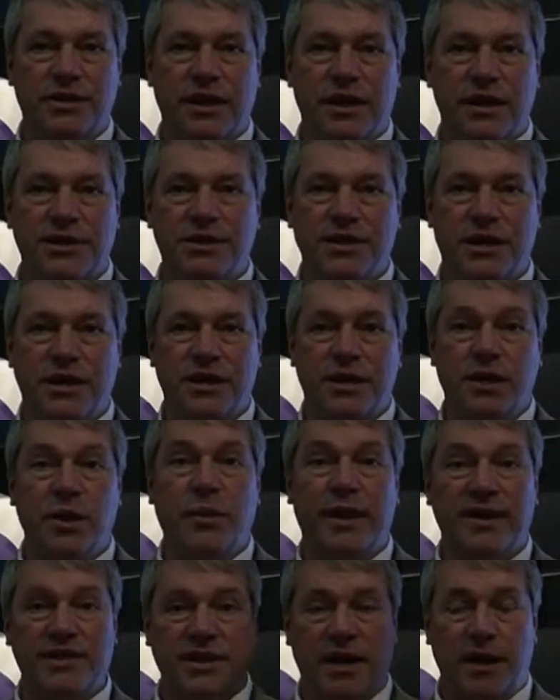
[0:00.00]
It's a
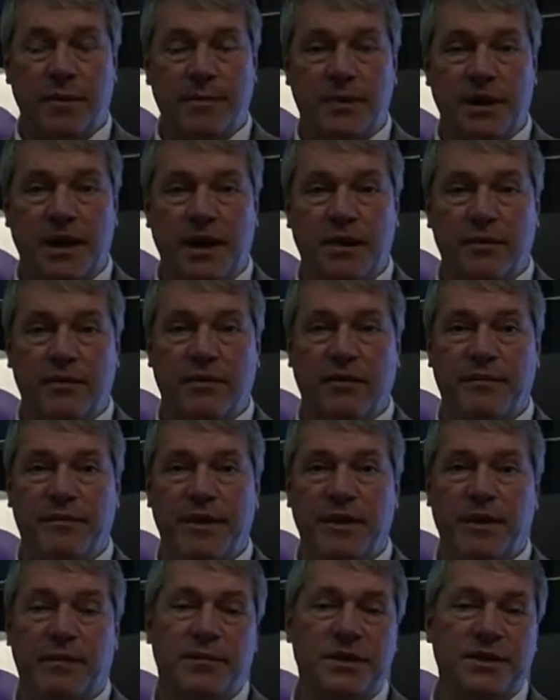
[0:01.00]
U.S. company. We've
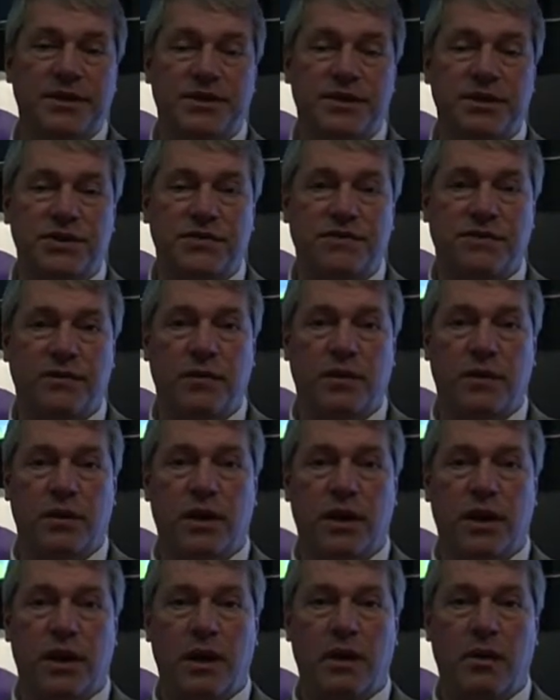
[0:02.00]
been in business
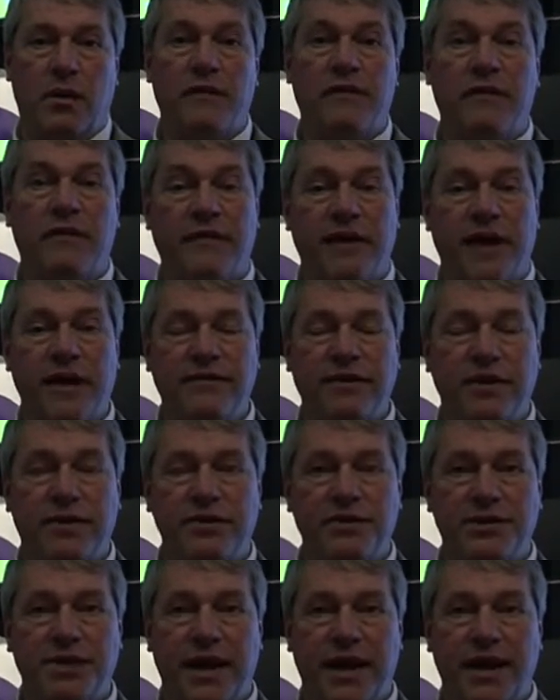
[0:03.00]
for over 5
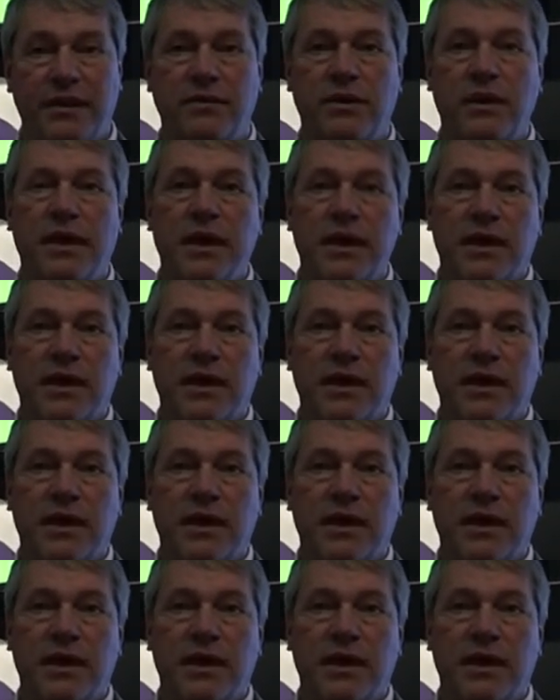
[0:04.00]
years now